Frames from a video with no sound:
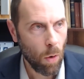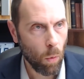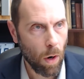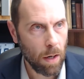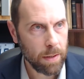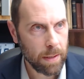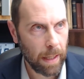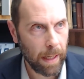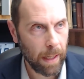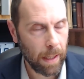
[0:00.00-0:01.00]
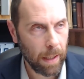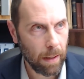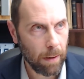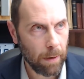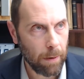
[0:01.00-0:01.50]
was
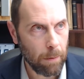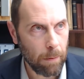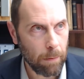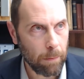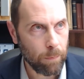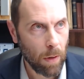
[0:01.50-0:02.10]
an